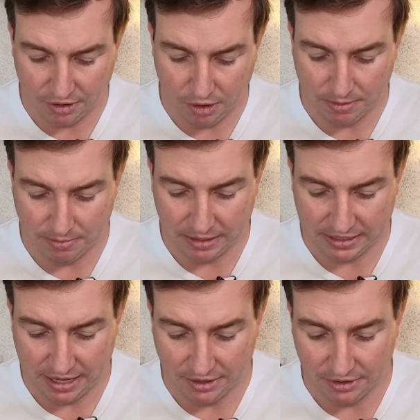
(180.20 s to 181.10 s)
open in my
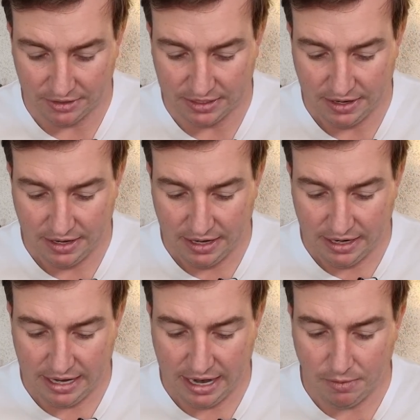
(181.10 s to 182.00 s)
downloads.
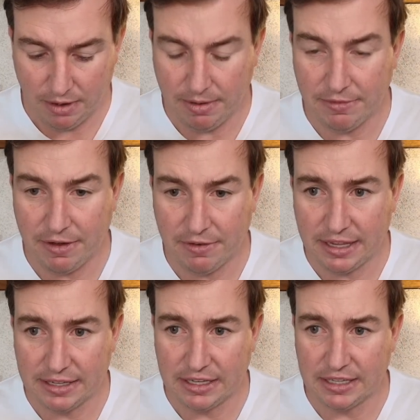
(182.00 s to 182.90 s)
Now, one of my favorite
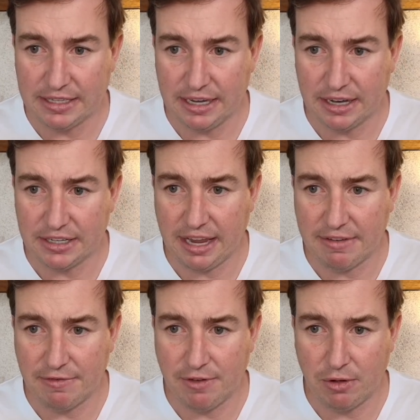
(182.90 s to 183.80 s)
things, you can see I actually
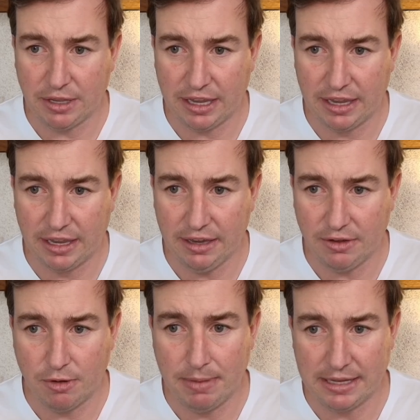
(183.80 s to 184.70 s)
have a folder here
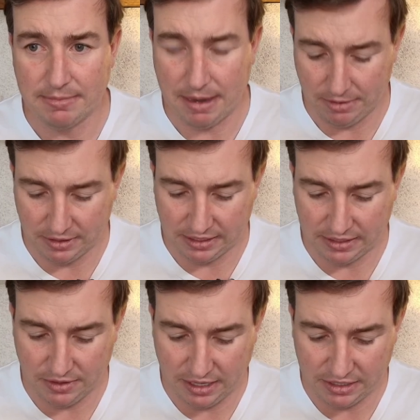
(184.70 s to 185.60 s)
called Pixabay Music.
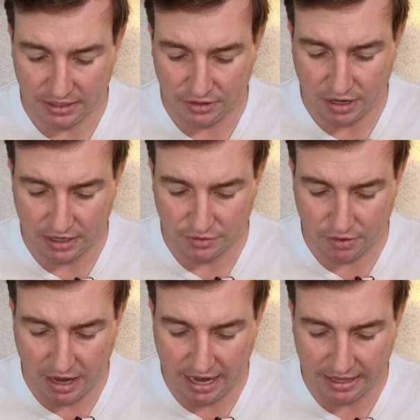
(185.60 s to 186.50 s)
So I actually try to
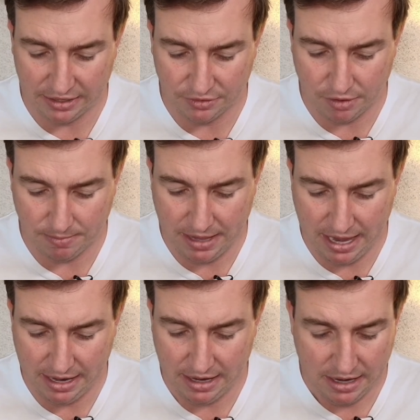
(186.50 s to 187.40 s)
drag and drop
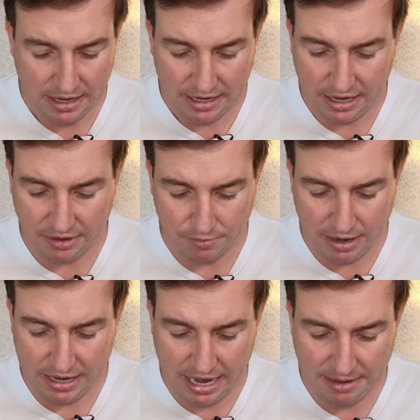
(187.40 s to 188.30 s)
that. Now you could
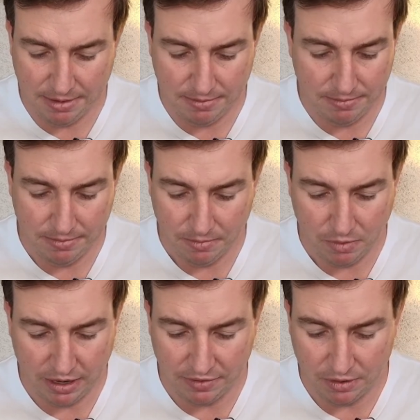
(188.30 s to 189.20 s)
rename them,
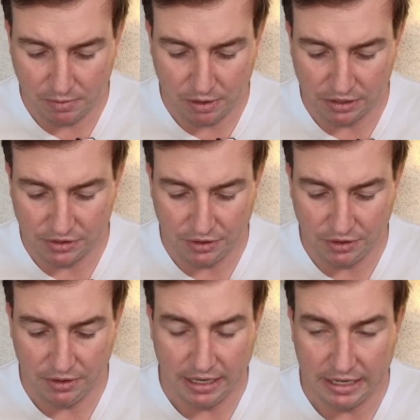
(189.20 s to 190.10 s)
whatever you want to
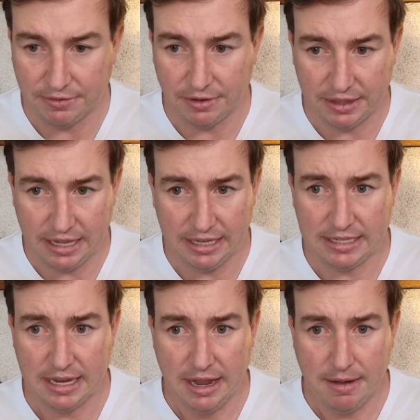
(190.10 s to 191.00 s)
do in different
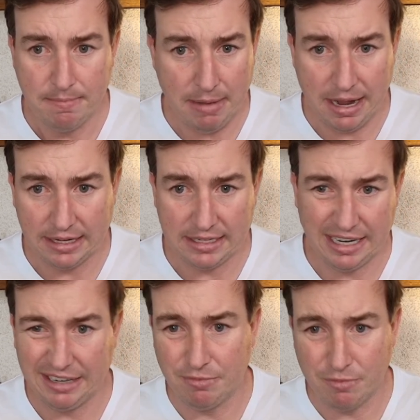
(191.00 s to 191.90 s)
things, but
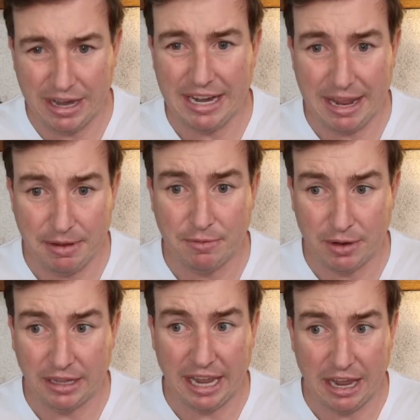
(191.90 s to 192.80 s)
renaming
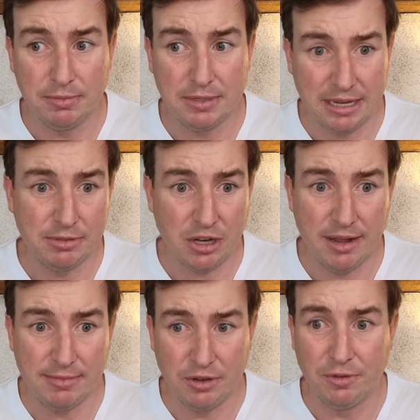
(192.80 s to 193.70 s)
really helps
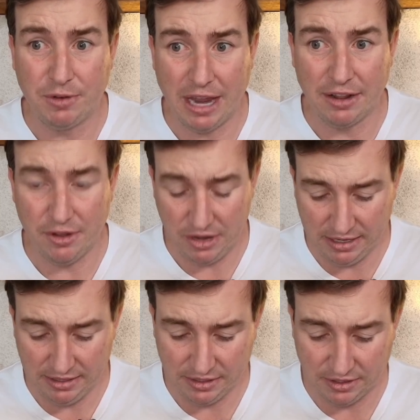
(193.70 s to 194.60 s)
sometimes,
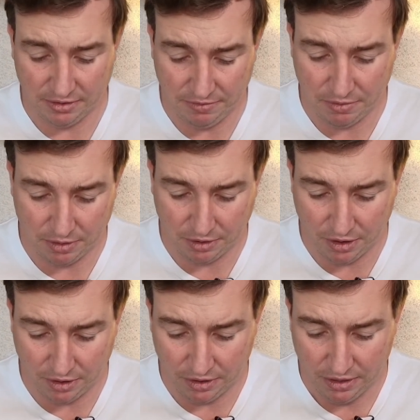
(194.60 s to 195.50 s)
cataloging. So if you want to go